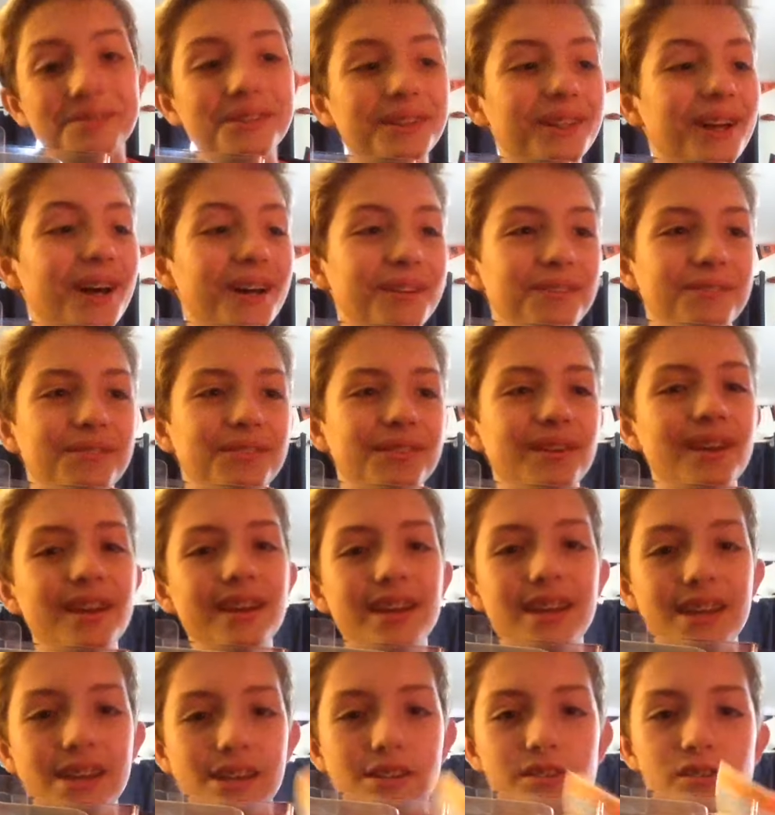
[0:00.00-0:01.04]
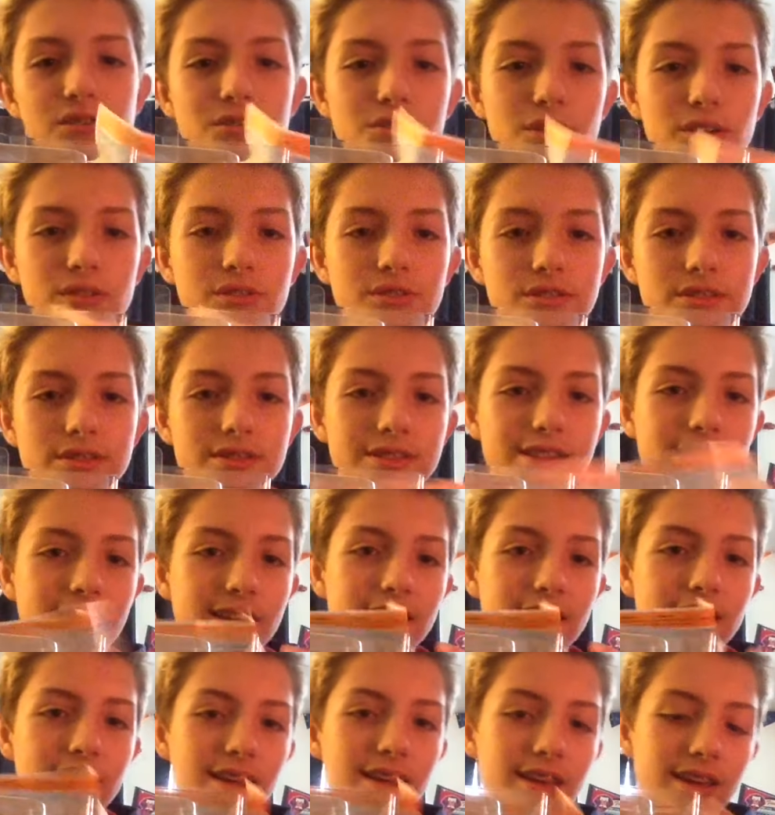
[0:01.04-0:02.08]
of a lot of instructions
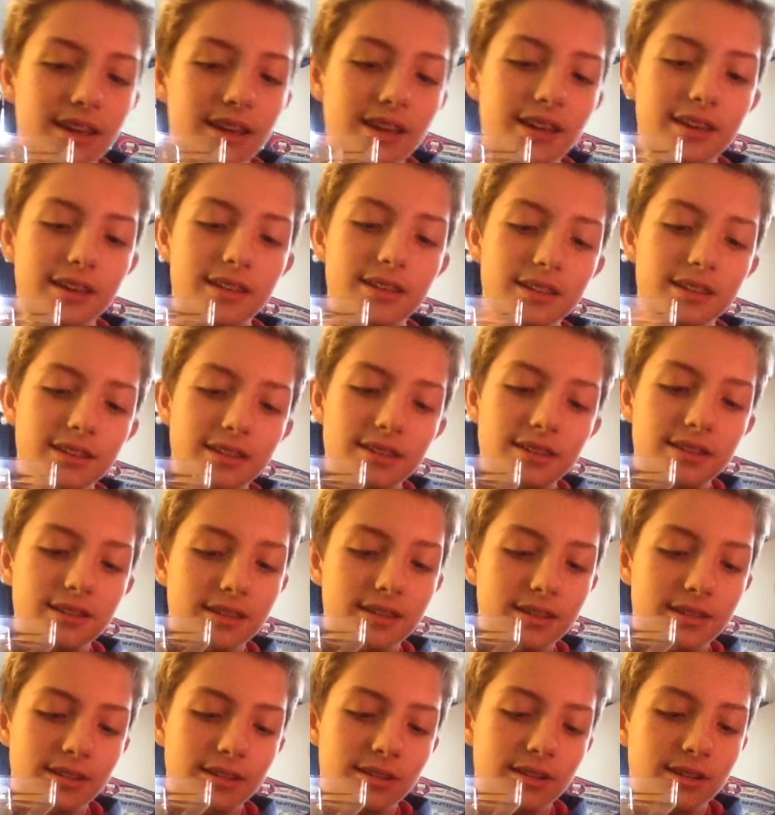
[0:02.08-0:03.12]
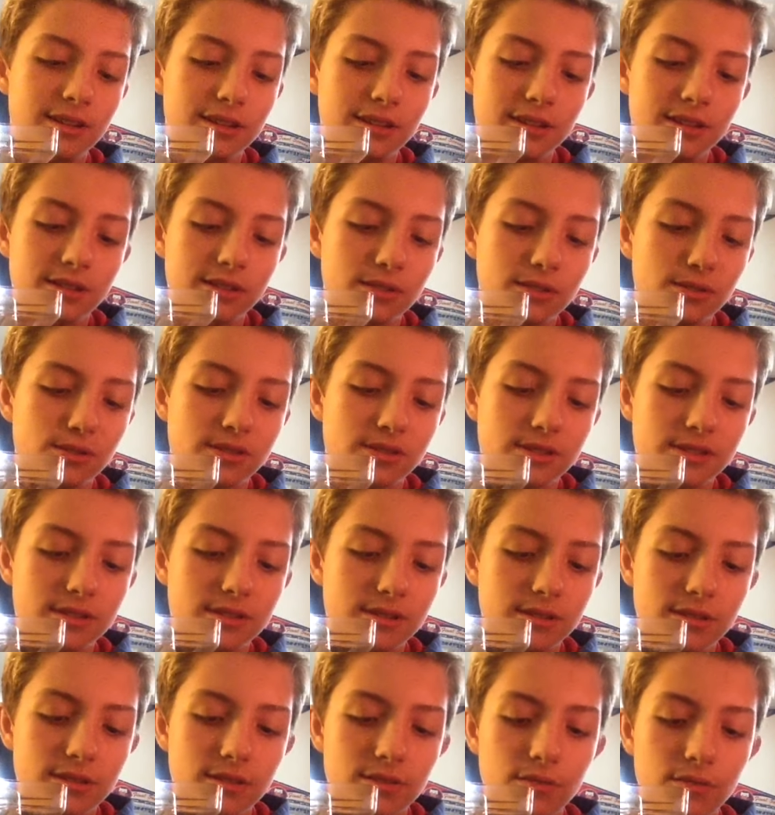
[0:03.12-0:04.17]
that I can
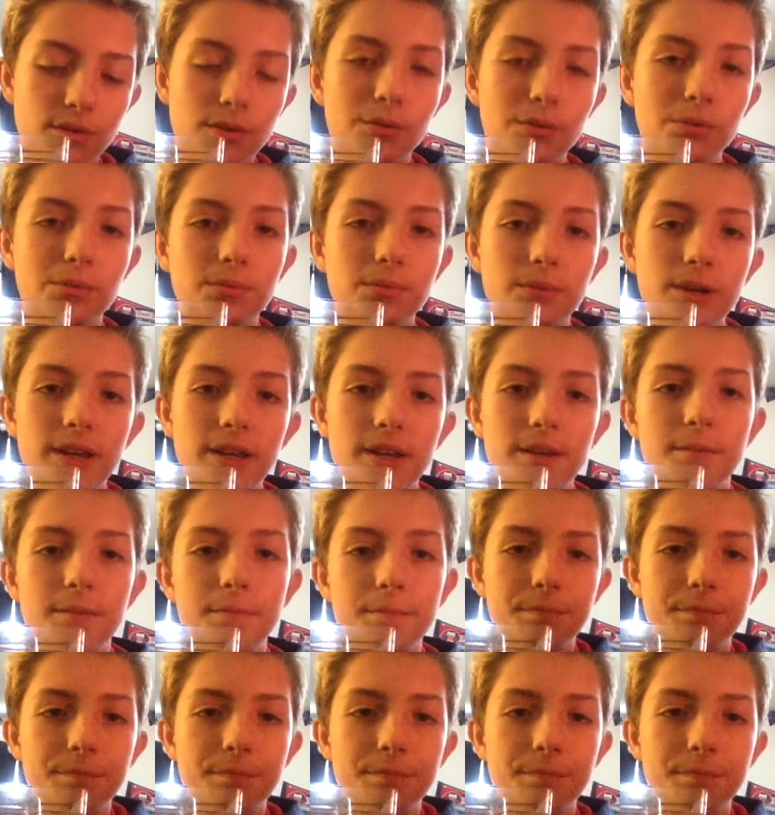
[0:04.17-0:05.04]
just throw away.